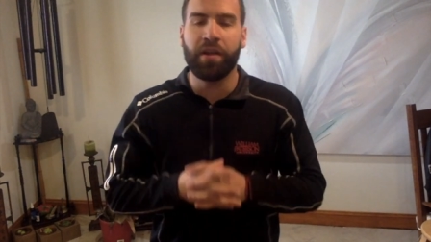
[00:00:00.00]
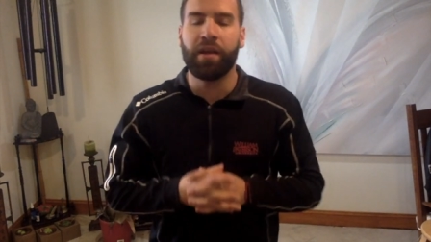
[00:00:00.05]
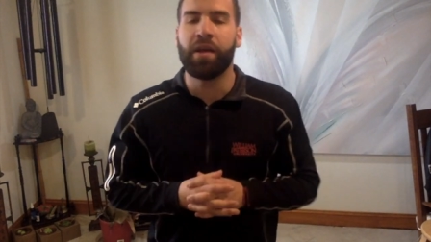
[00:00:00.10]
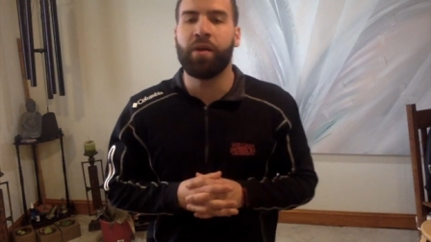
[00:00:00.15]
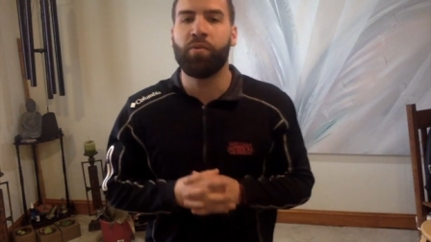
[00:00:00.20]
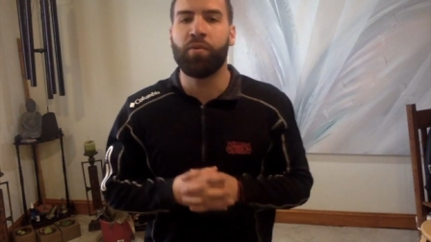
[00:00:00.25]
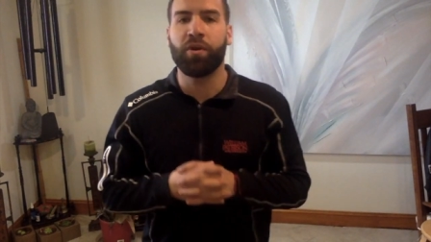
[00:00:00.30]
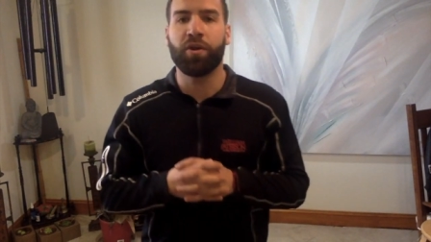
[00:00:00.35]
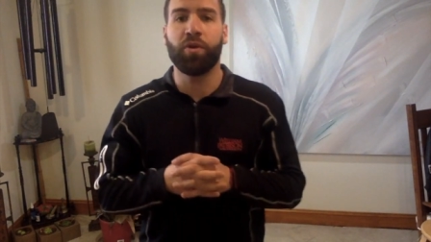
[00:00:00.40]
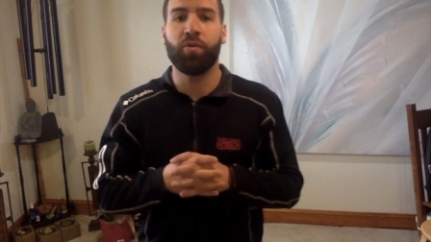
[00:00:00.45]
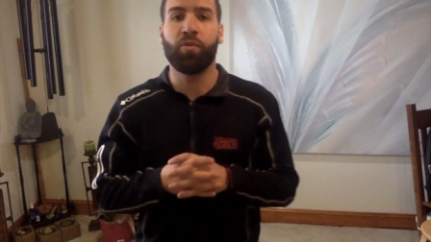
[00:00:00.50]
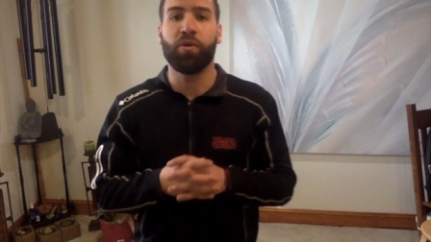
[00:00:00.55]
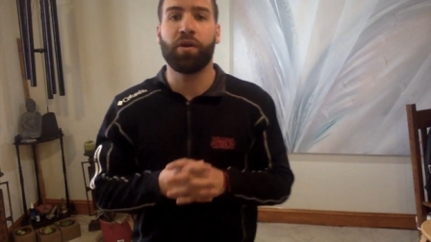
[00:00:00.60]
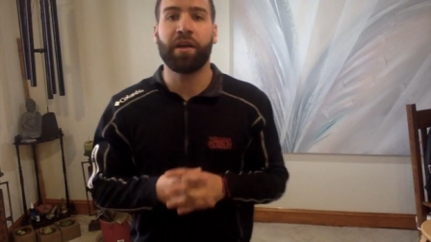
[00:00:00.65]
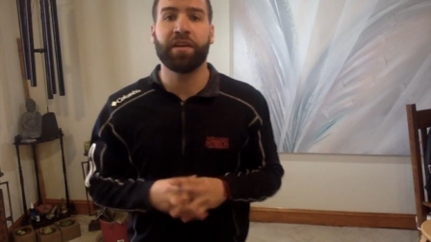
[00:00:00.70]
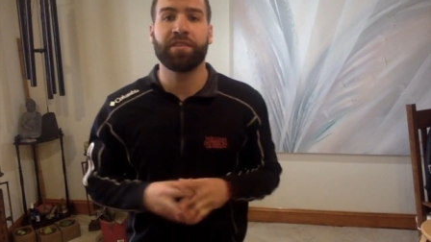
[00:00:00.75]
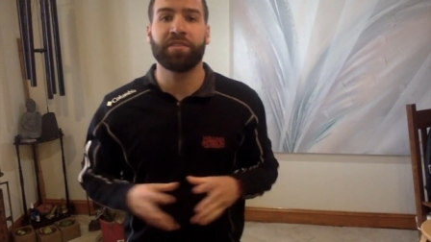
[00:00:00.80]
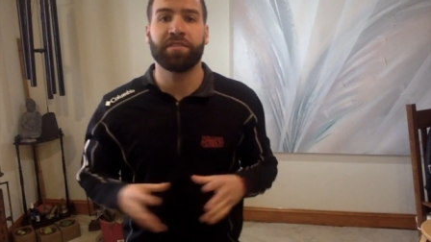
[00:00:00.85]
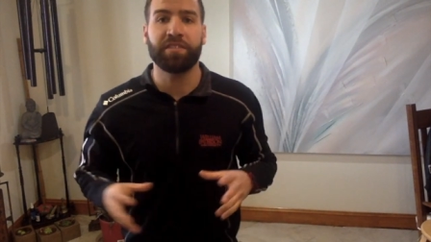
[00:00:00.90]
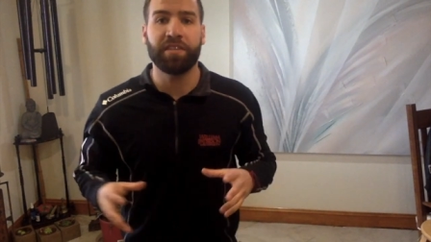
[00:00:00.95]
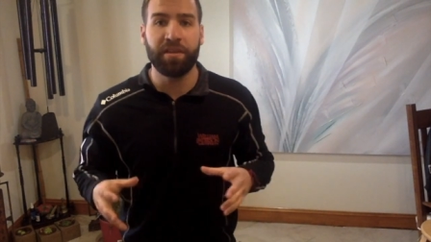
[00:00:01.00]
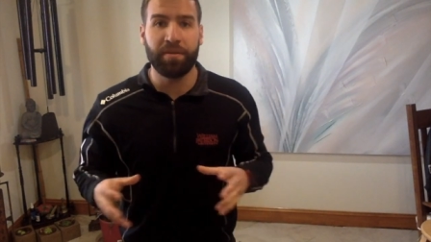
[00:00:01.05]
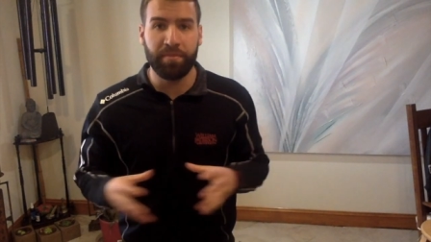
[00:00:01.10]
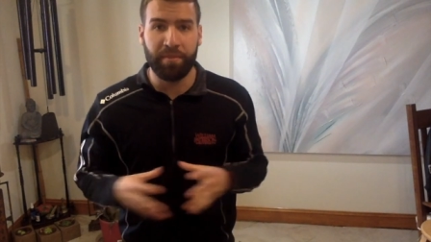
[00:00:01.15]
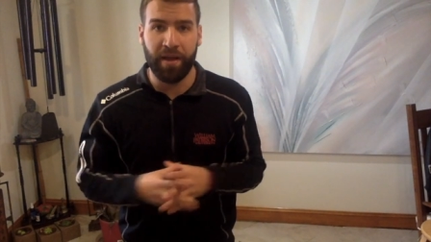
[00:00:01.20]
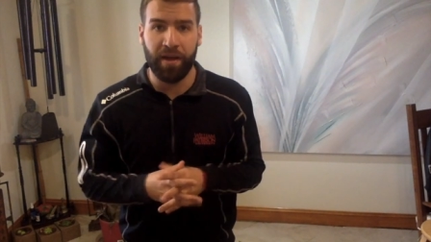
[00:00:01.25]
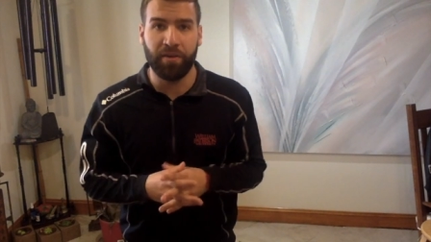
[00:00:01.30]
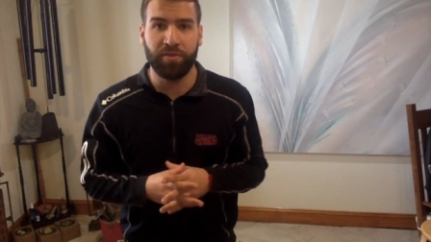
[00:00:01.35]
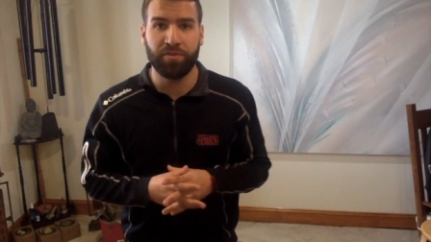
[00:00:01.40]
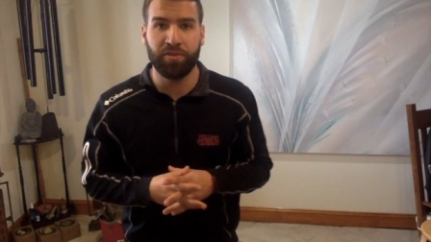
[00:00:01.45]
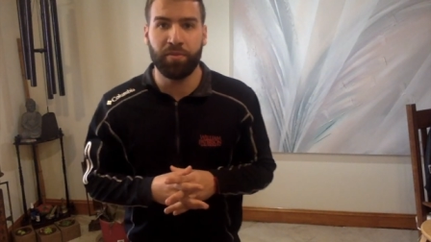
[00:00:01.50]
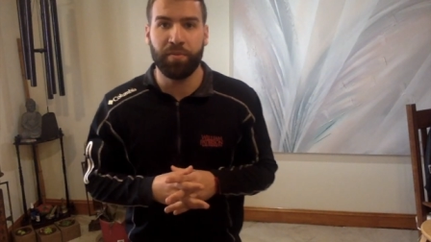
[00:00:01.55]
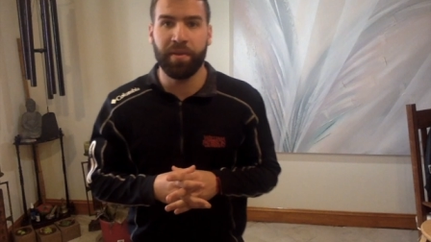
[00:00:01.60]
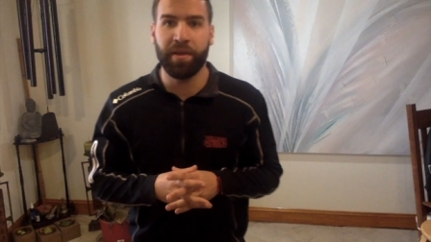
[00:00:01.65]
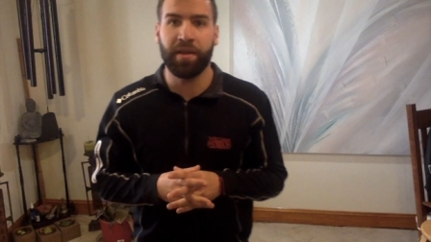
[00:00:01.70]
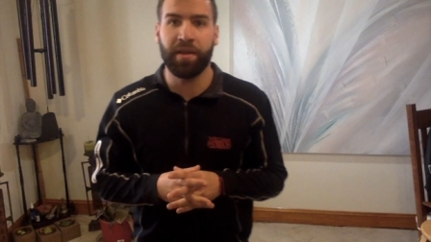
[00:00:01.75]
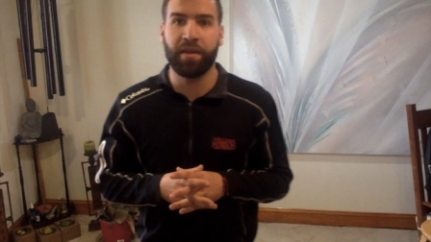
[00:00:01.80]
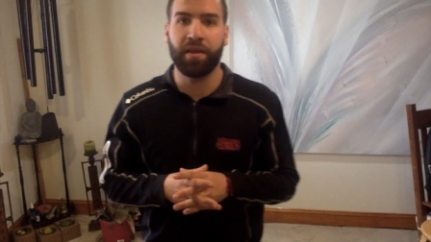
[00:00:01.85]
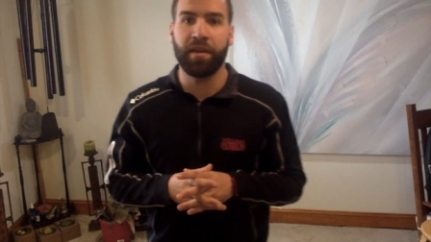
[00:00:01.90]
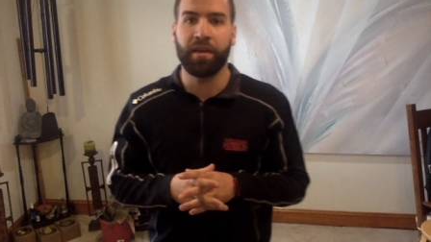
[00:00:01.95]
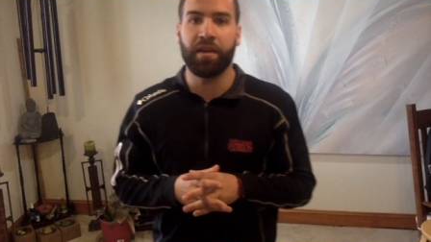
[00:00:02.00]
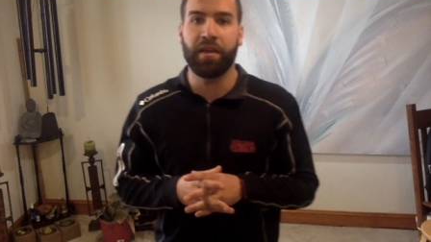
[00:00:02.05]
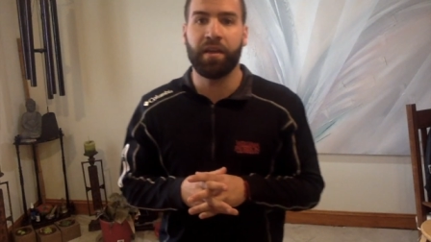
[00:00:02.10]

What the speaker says: and we're going to work as a team now to make